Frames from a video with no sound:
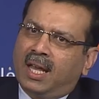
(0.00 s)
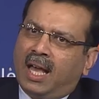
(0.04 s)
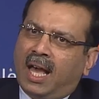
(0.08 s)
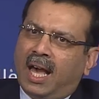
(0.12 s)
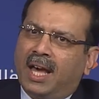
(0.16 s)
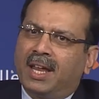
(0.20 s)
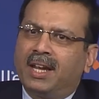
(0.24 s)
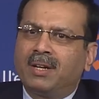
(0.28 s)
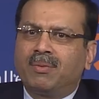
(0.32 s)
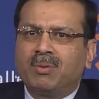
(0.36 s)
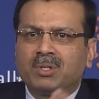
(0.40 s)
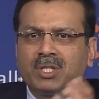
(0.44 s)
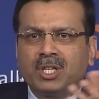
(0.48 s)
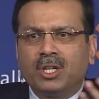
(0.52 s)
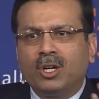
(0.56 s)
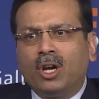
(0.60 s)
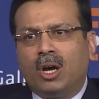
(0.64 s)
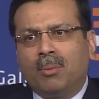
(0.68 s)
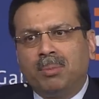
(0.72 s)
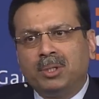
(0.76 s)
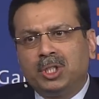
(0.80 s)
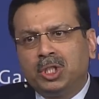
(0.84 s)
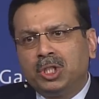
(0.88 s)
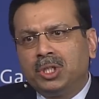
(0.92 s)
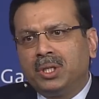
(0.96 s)
And it was an
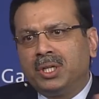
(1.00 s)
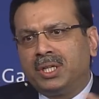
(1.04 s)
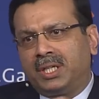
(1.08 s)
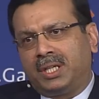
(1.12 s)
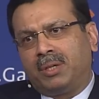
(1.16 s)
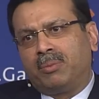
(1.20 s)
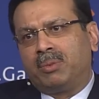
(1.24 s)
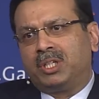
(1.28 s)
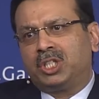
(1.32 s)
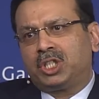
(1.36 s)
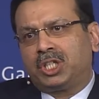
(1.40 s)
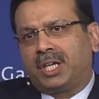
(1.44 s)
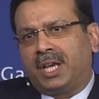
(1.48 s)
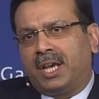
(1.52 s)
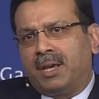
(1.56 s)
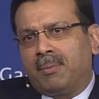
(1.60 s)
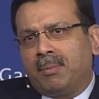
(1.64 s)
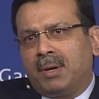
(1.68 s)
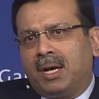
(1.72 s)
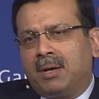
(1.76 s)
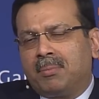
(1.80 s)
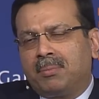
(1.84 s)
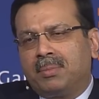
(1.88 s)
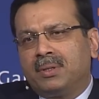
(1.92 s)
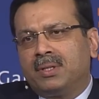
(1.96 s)
opportunity which came
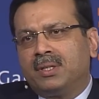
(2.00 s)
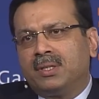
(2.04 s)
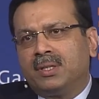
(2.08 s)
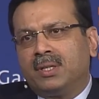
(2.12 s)
up.